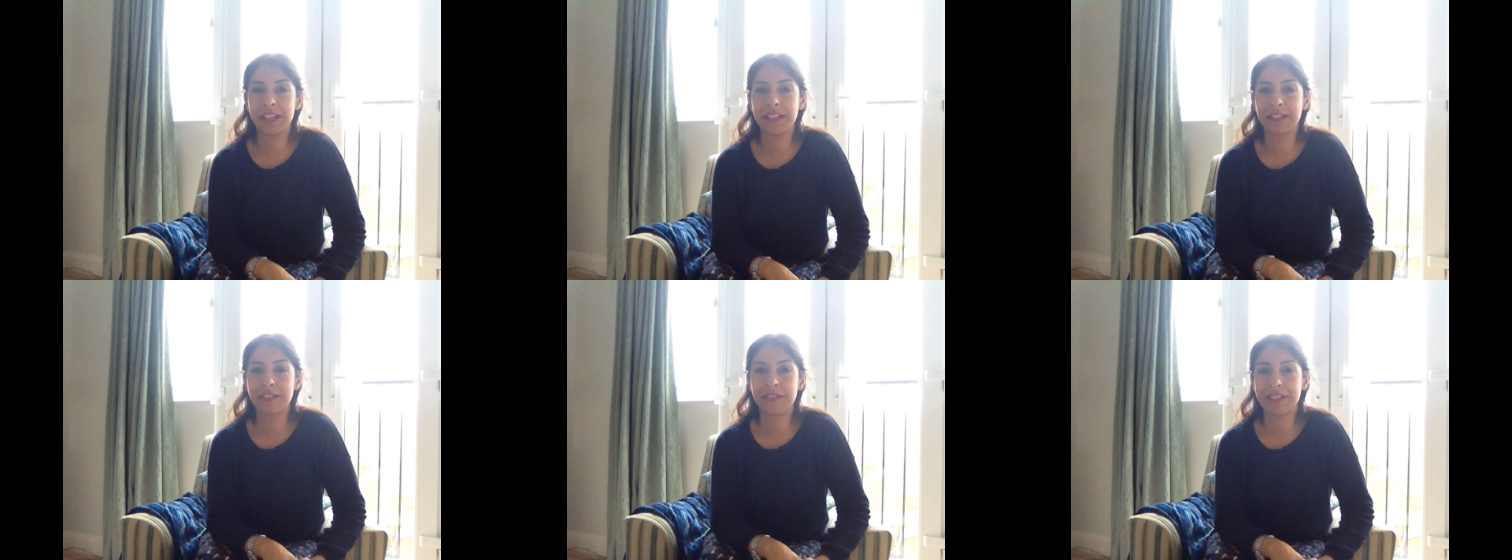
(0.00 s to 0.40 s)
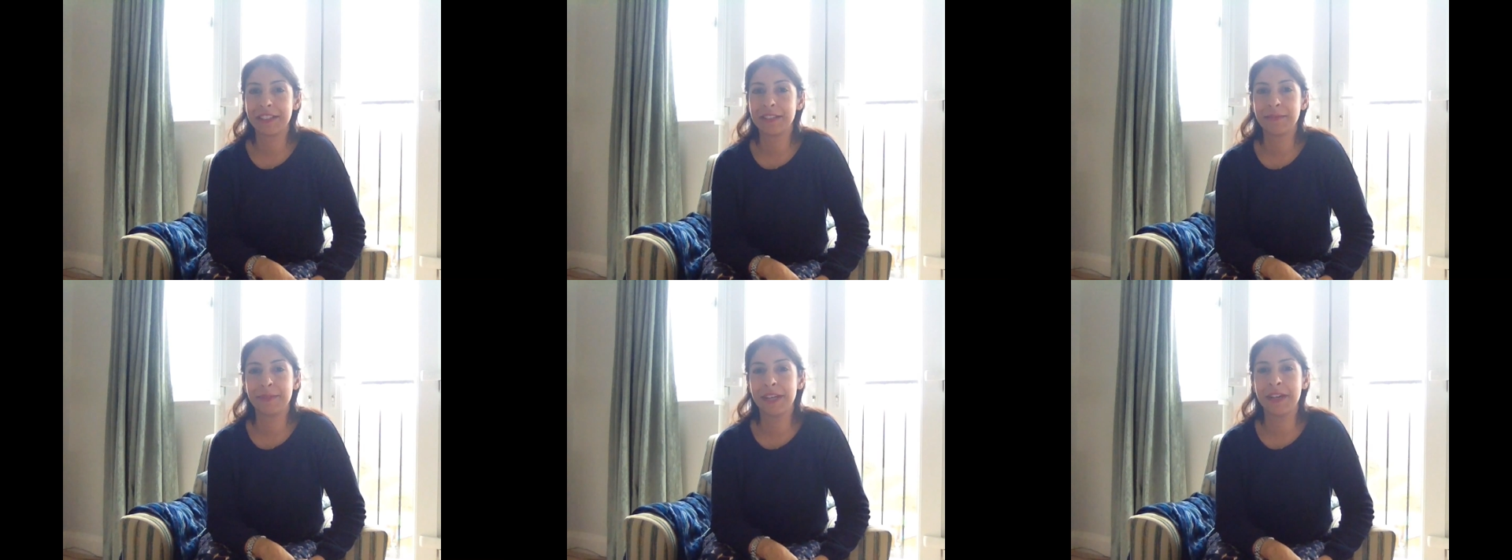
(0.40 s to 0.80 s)
and it
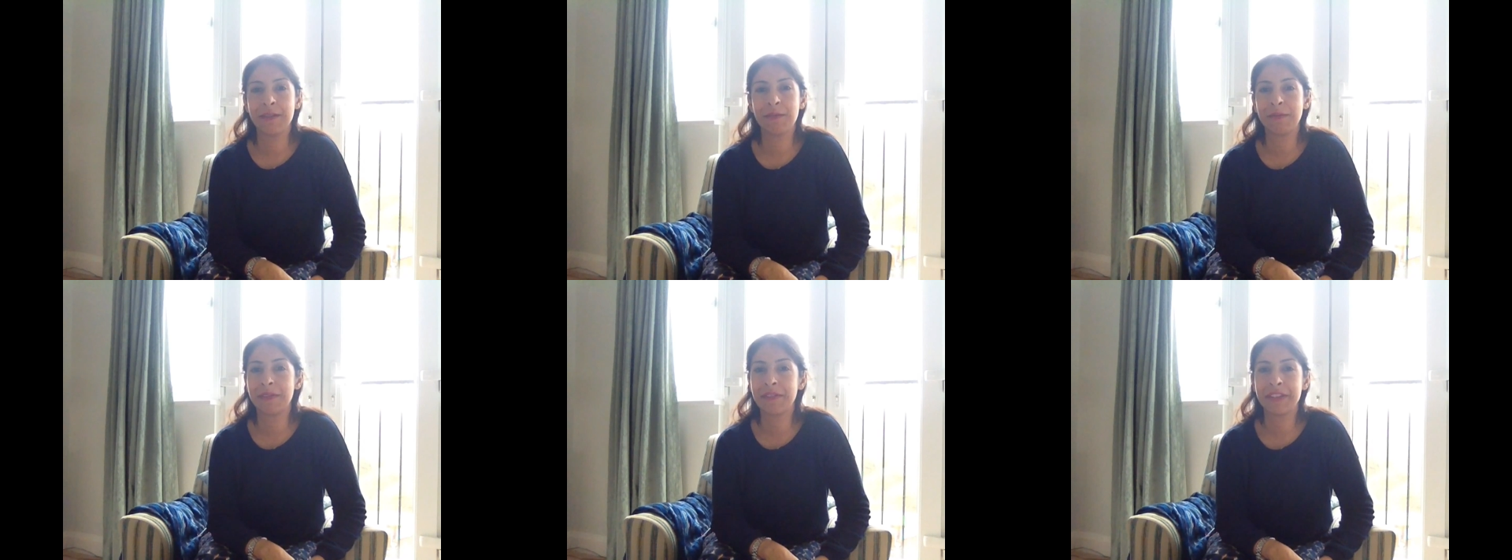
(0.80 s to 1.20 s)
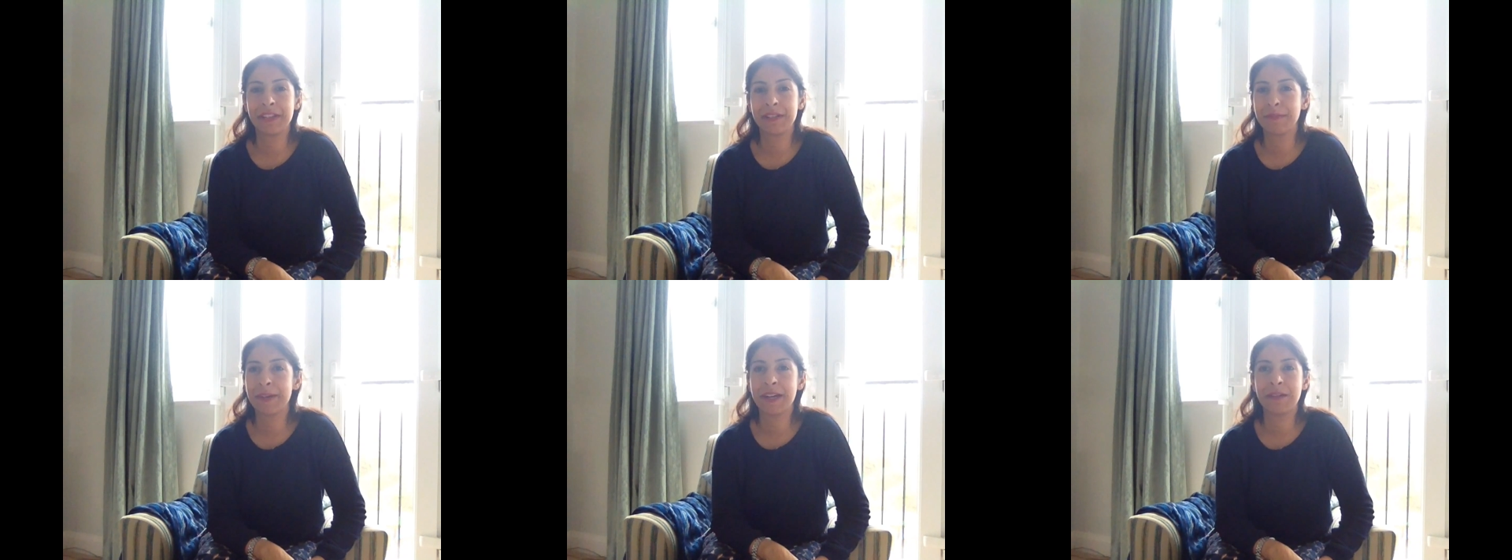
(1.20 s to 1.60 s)
stresses me out
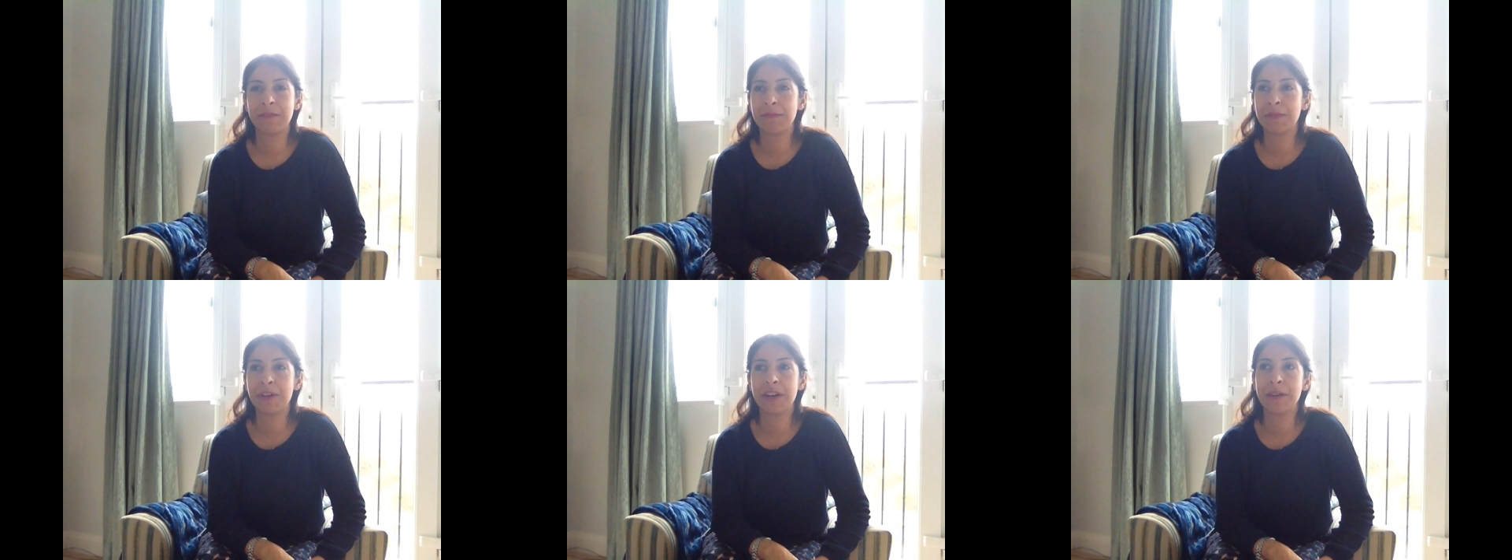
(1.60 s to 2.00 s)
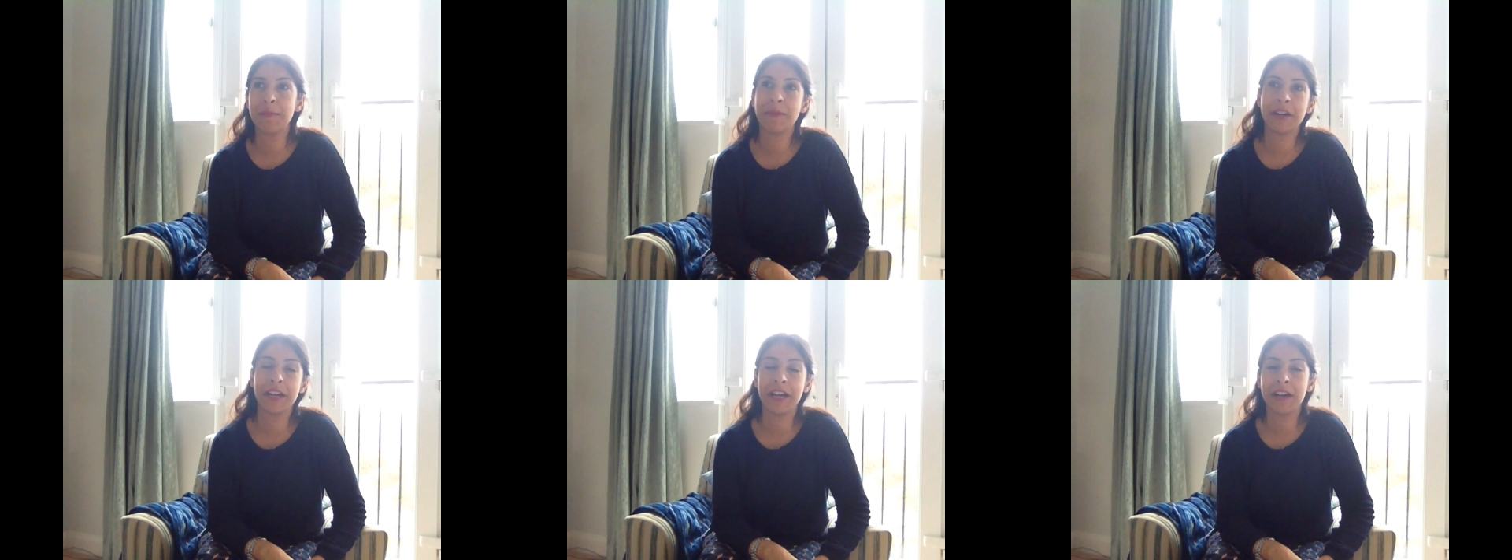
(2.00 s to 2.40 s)
worrying about what I
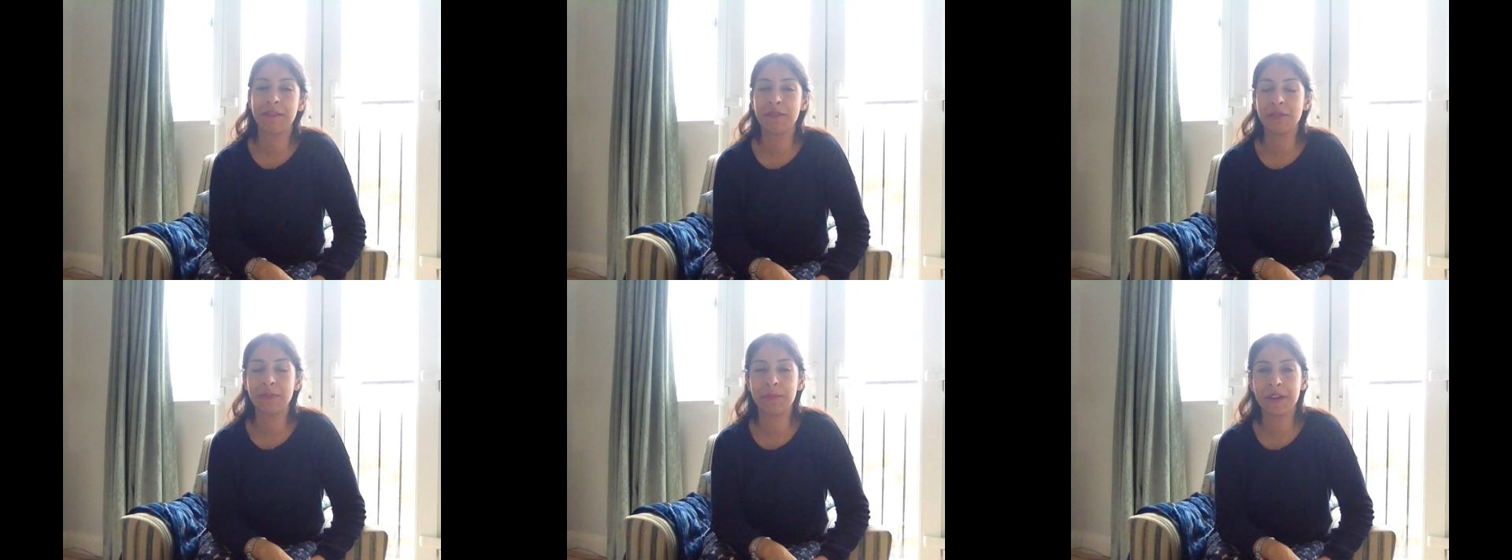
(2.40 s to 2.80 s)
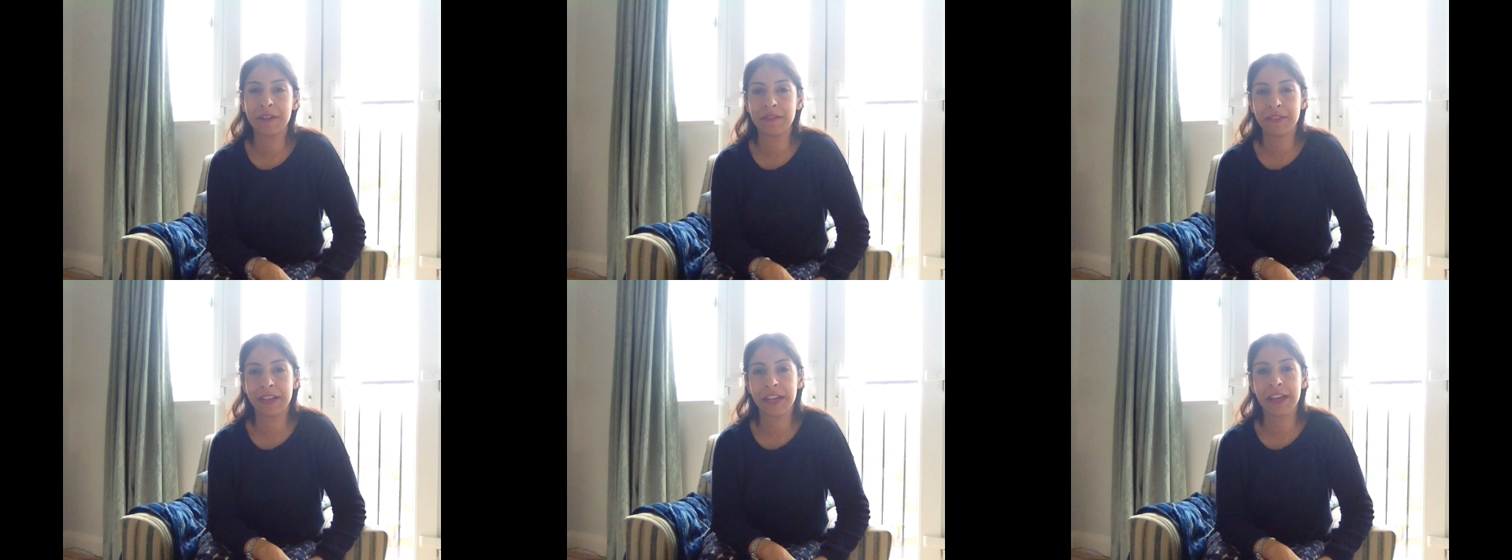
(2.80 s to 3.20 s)
might have or
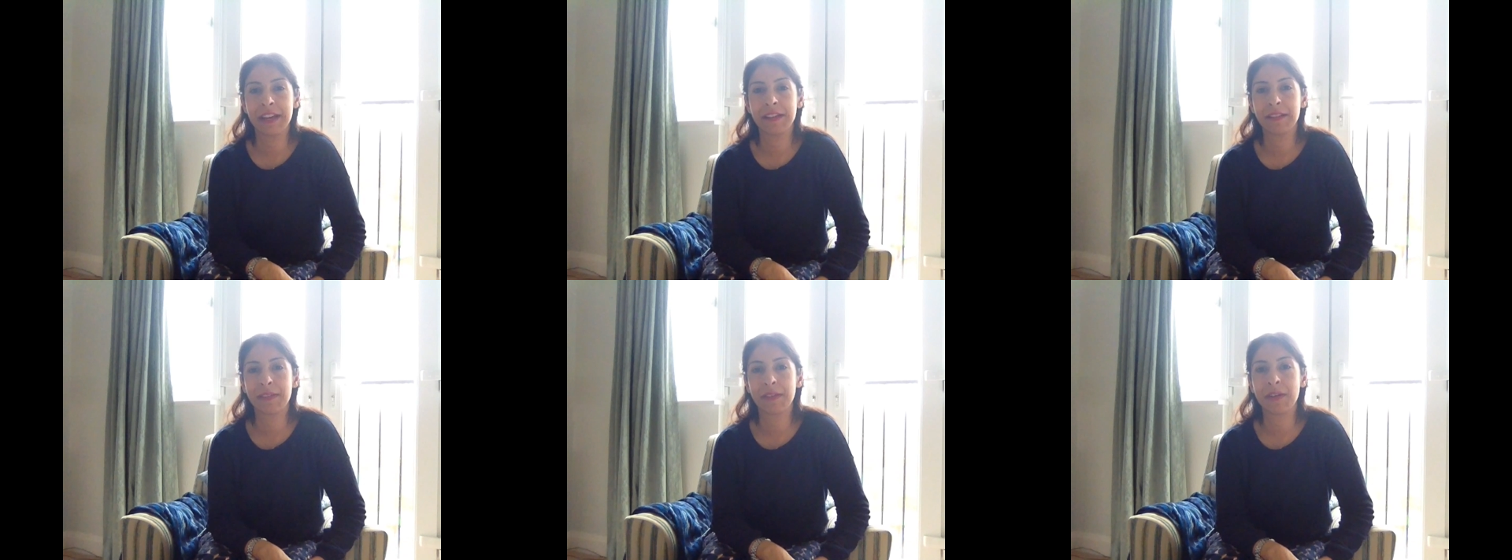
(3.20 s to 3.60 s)
might forget.